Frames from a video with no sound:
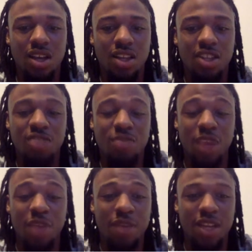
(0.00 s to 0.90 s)
this
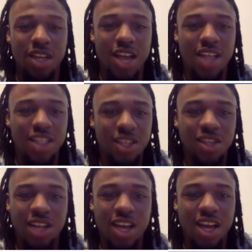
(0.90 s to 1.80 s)
may be the last year
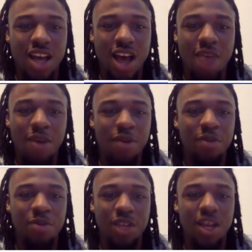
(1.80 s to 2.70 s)
that I'm able
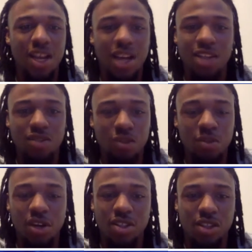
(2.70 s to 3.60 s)
to play like college
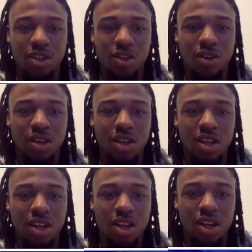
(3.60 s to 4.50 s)
football. So,
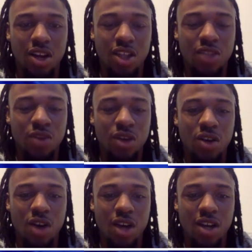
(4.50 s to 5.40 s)
you know, I just want to
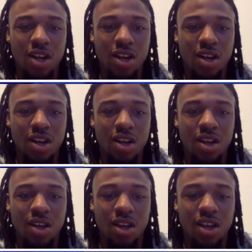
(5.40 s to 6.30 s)
go out there
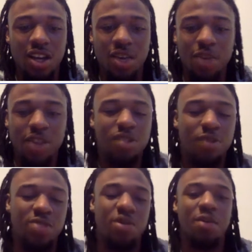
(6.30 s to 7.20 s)
and compete to the
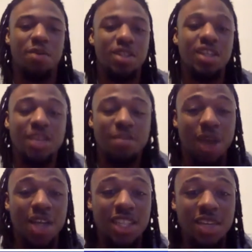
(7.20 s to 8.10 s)
best of my ability, give
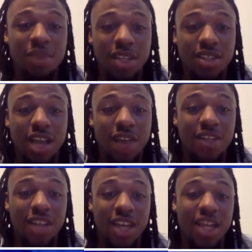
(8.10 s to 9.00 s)
my teammates
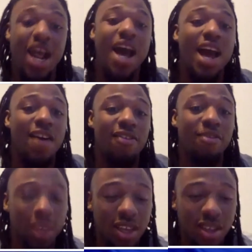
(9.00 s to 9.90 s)
everything that I have in
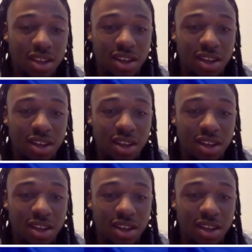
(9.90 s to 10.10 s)
me,